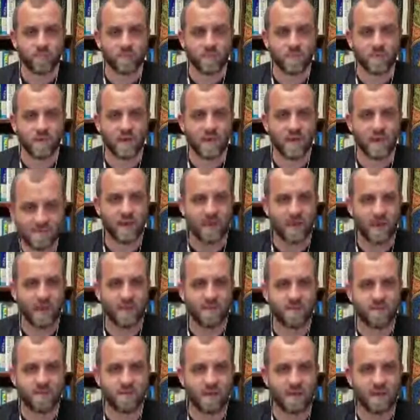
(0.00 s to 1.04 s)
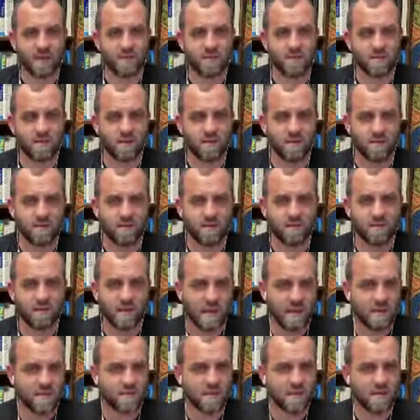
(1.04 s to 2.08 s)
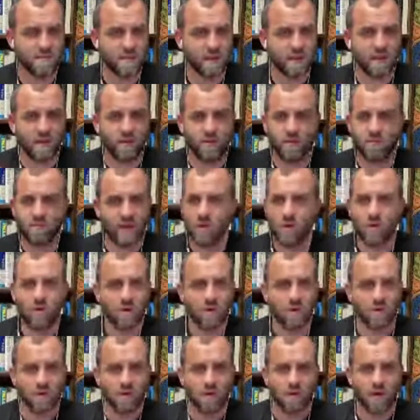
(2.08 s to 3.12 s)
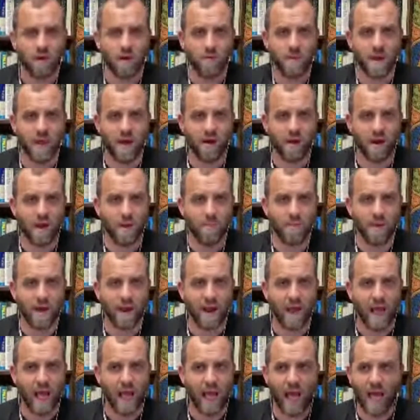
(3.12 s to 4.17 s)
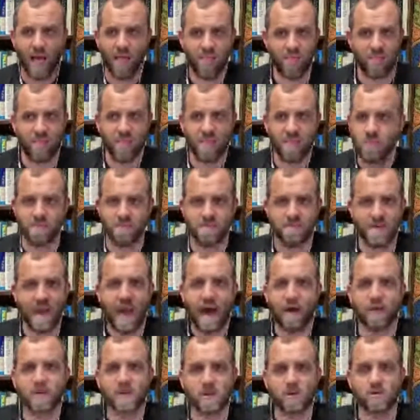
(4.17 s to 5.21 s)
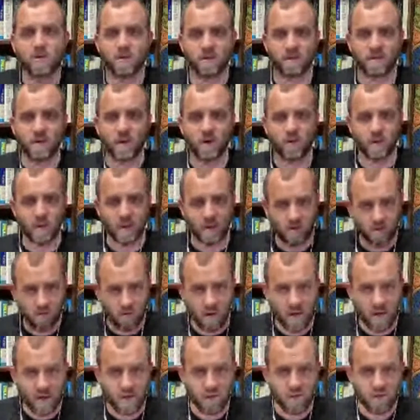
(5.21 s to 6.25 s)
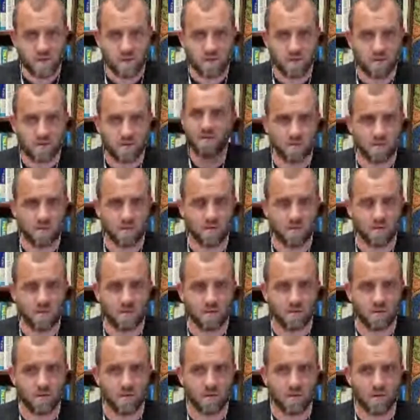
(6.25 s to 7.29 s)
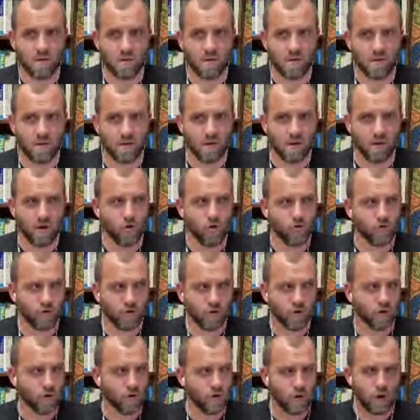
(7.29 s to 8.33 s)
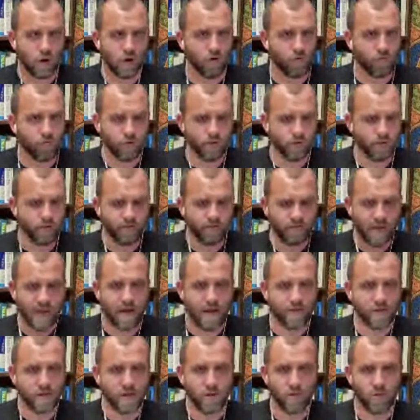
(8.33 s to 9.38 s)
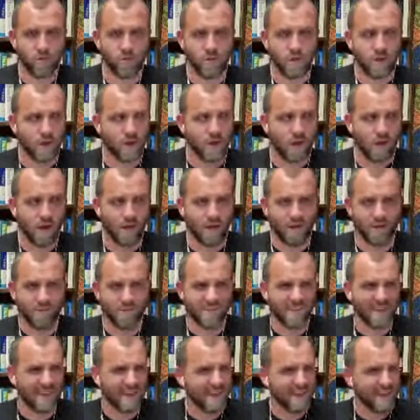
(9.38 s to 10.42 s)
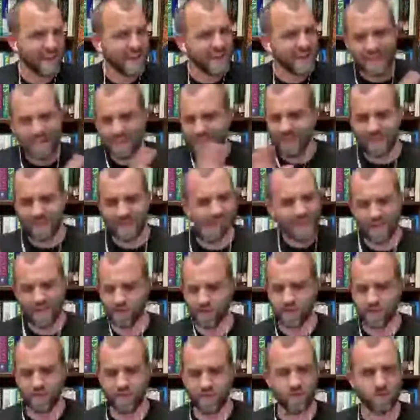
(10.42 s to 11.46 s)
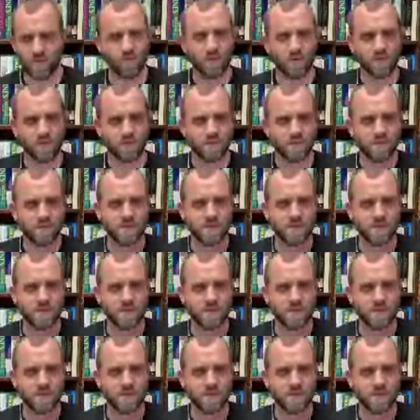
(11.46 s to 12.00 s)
It's to teach them a little more about the value of knowing Christ over the value of anything else in this world.